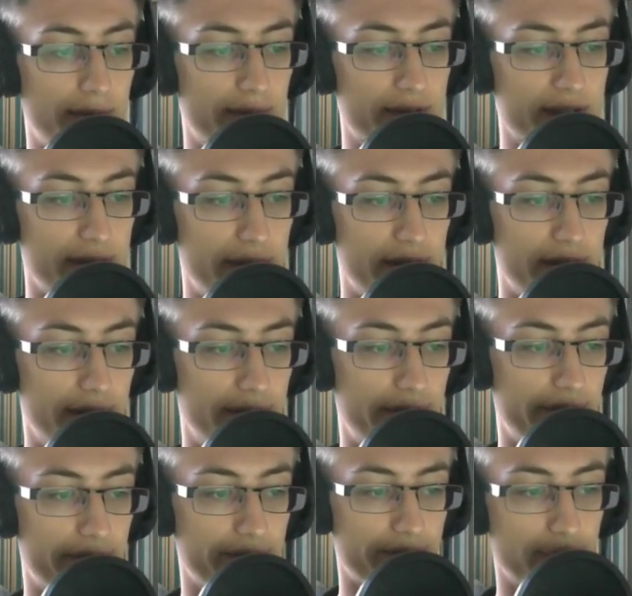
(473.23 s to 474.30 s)
some other
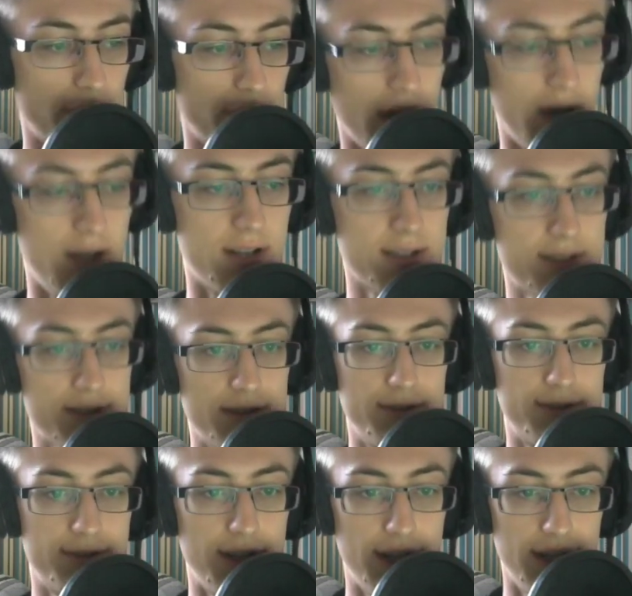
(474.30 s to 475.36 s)
parts
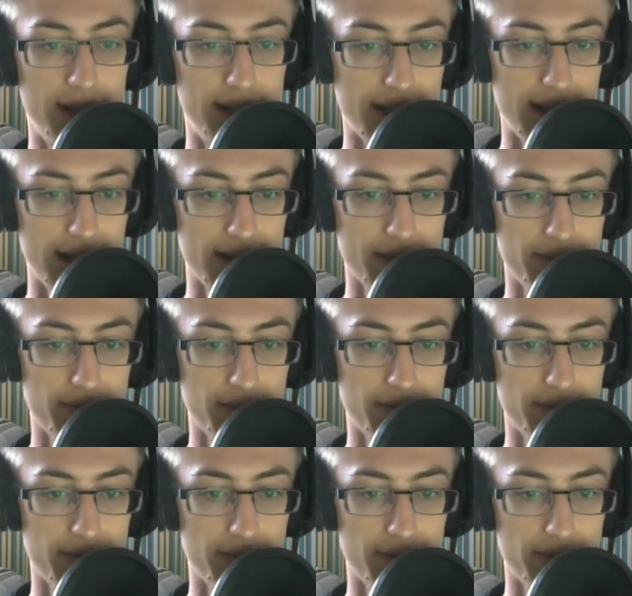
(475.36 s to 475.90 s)
of that.